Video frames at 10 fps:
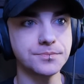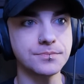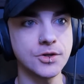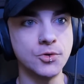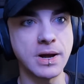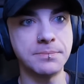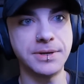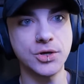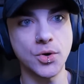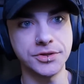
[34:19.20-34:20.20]
You mined
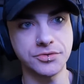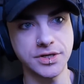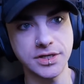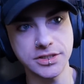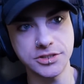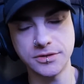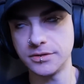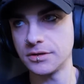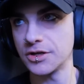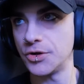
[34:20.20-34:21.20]
Bitcoin 3 years
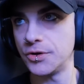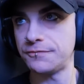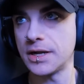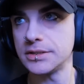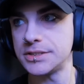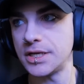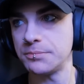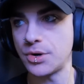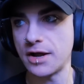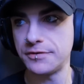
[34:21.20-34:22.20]
ago, you're finally seeing
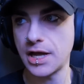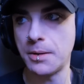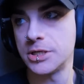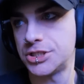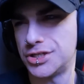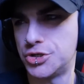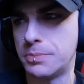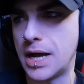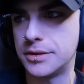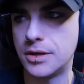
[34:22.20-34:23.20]
profit. How much did you
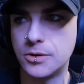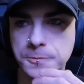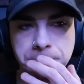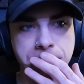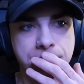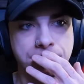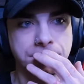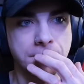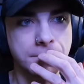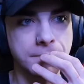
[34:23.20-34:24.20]
mine though?
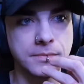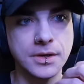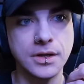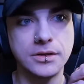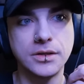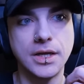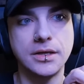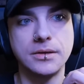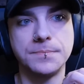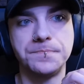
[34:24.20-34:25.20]

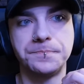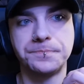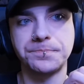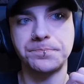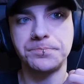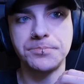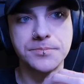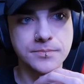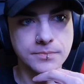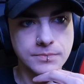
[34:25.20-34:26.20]
Like,
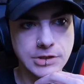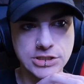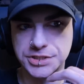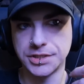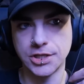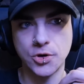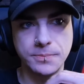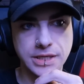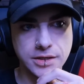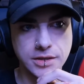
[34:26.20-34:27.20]
just a little
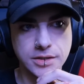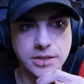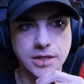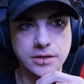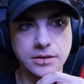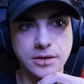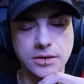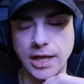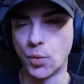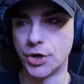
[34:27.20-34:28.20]
bit here and there?
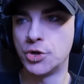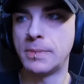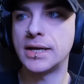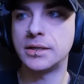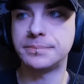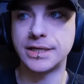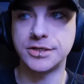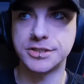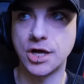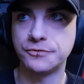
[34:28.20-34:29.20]
Like, were you mining by
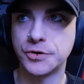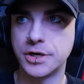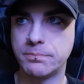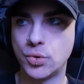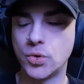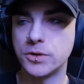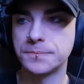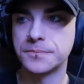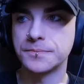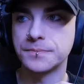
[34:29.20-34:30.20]
yourself or in a pool?
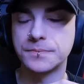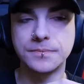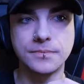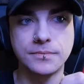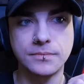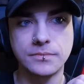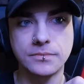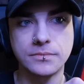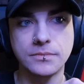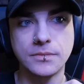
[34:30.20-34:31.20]

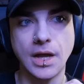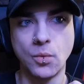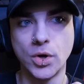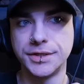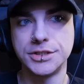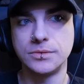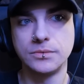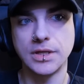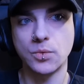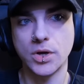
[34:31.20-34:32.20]
And what
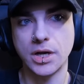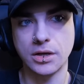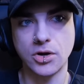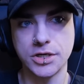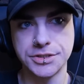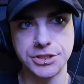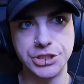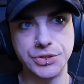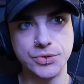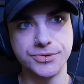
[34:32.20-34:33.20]
kind of cards did
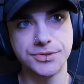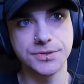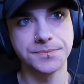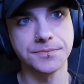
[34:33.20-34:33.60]
you use?